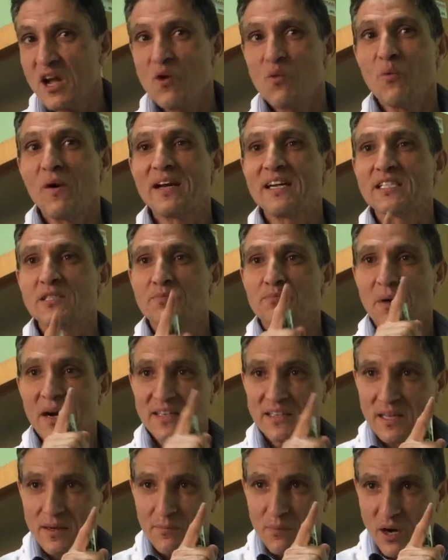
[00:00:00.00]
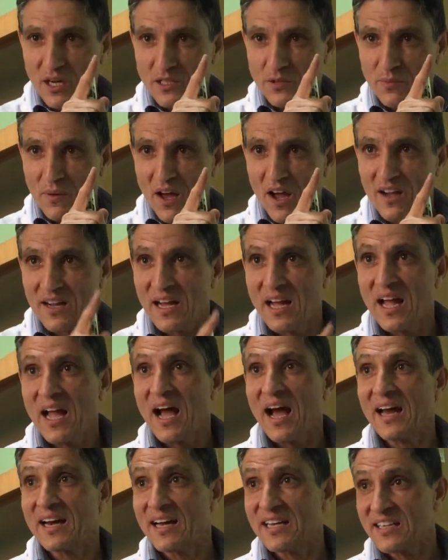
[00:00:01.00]
One is bundle branch block,
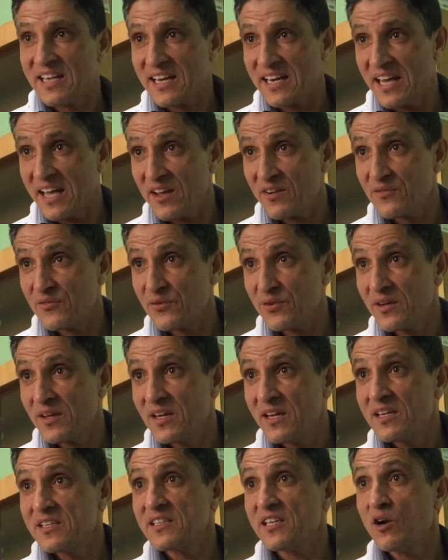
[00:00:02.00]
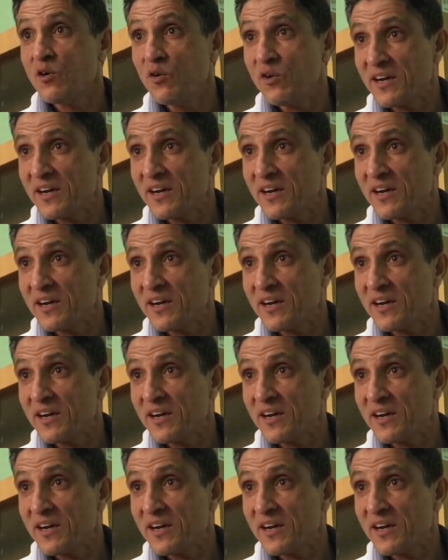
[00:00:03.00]
another if The